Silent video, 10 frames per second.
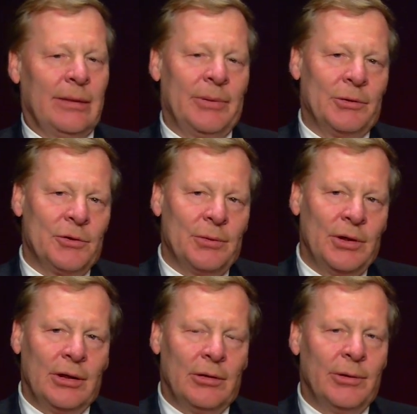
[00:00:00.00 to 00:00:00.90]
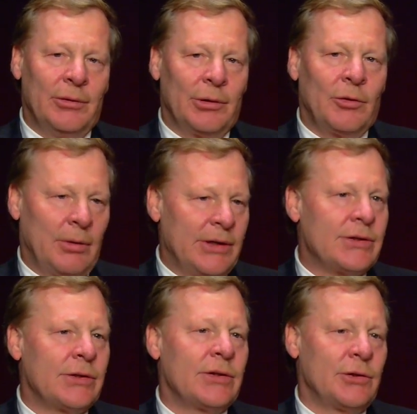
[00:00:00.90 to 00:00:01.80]
because when you go into a
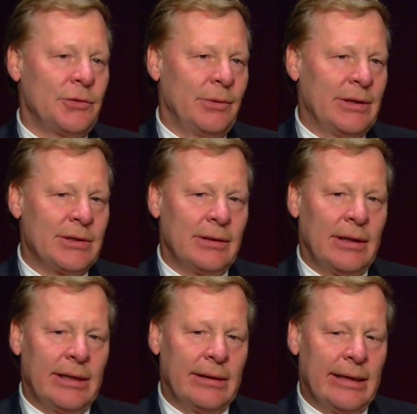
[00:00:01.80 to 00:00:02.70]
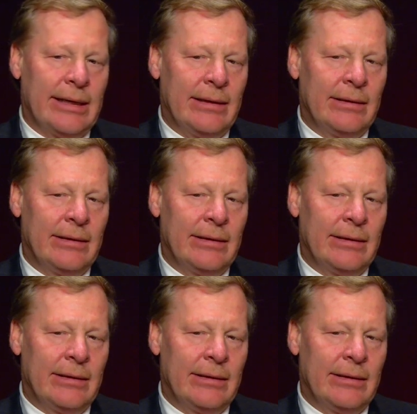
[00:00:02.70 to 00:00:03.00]
crisis situation like that,